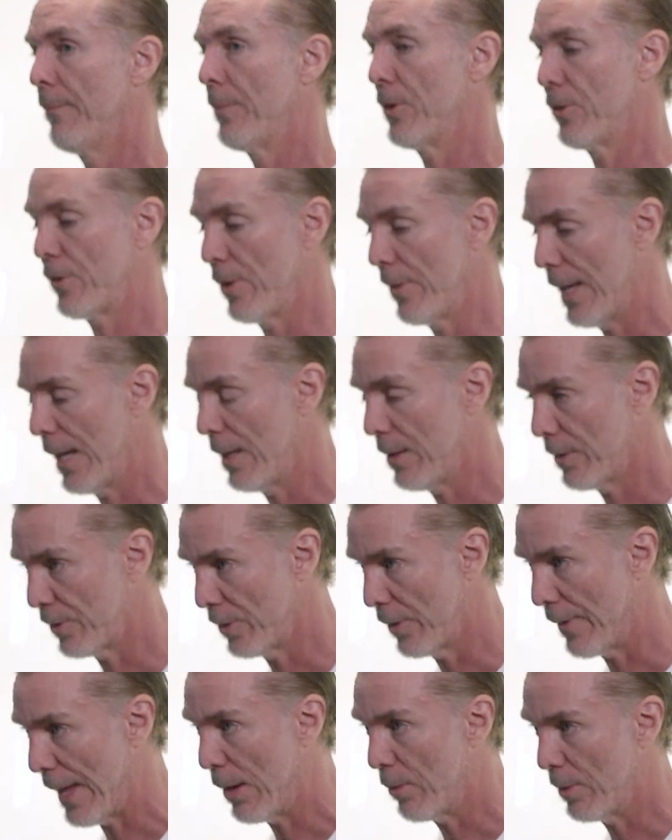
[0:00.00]
So
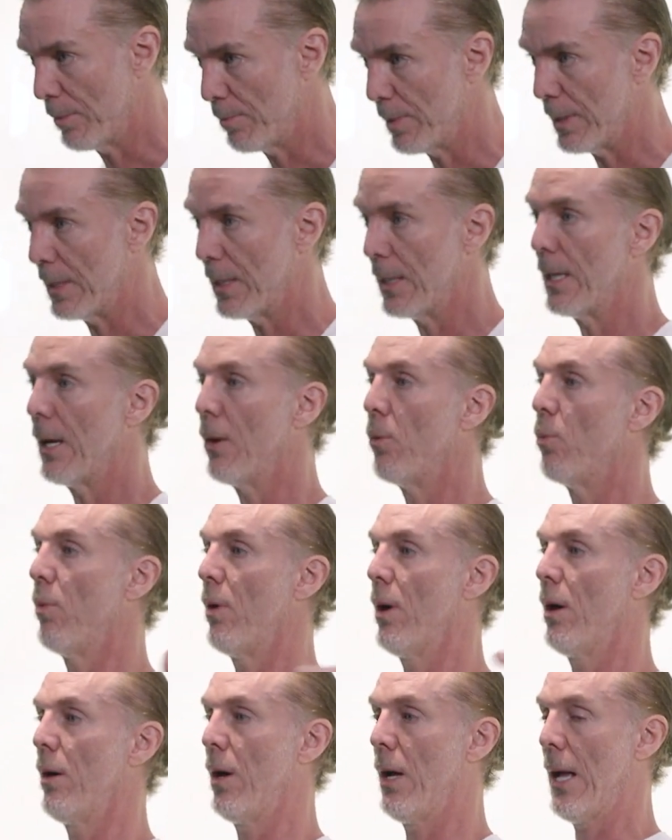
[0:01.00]
that would be
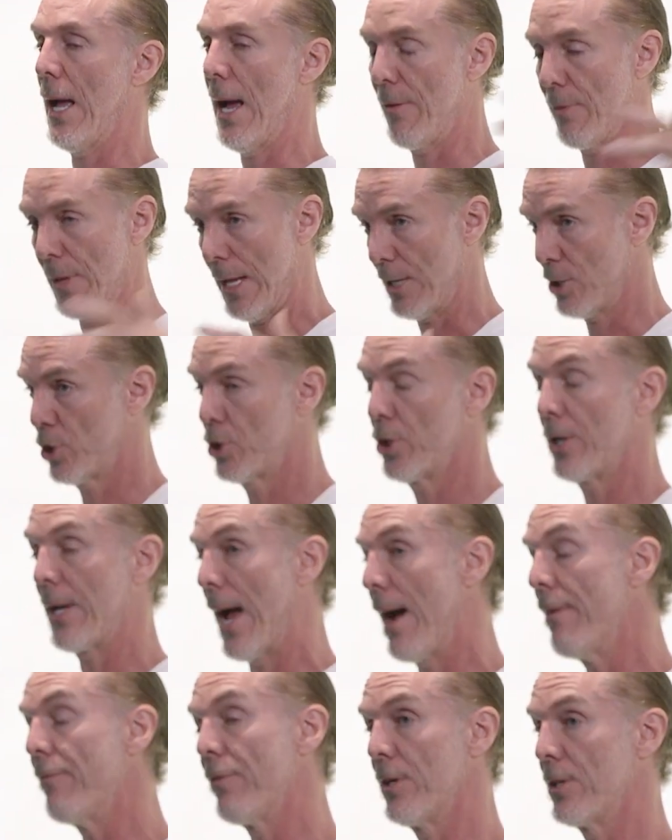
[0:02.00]
that should
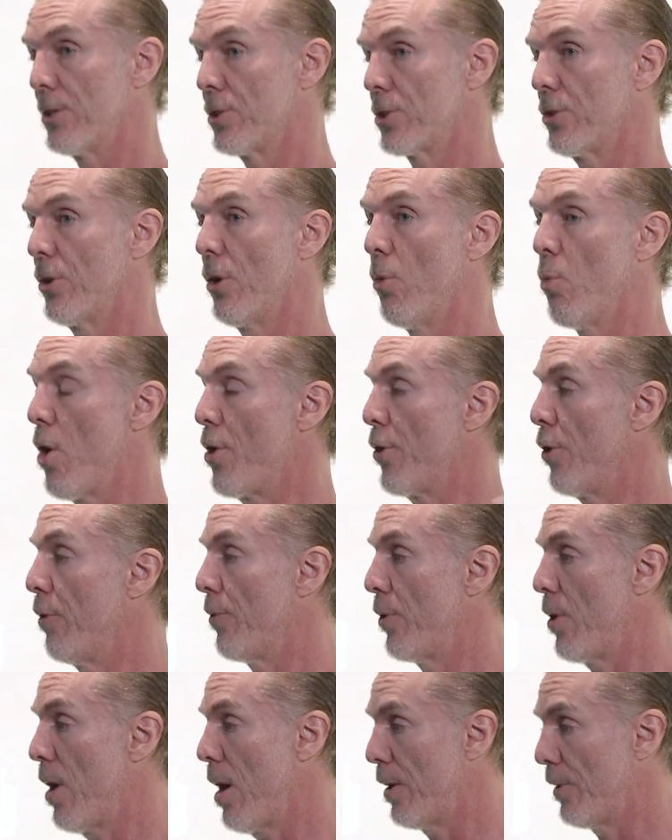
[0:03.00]
average to a 1
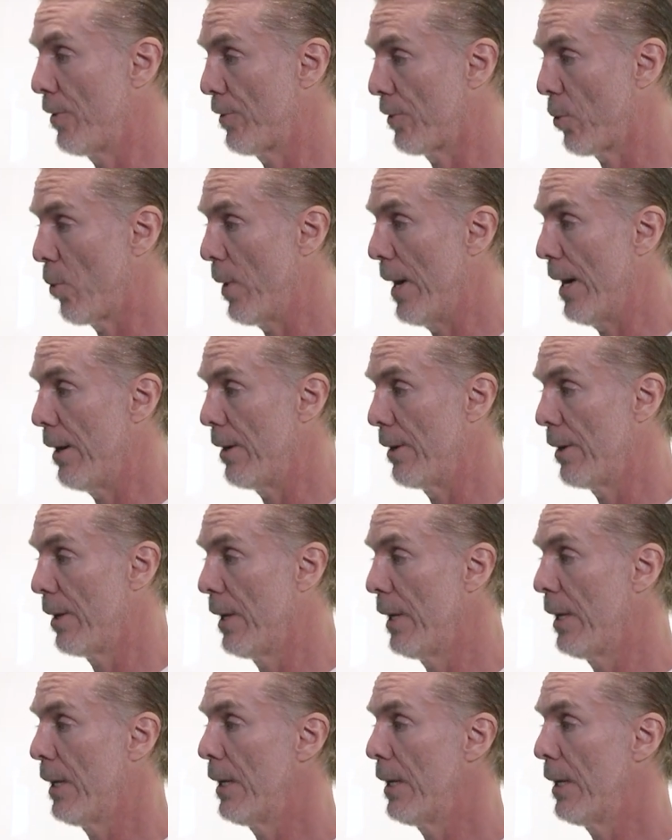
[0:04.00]
over r squared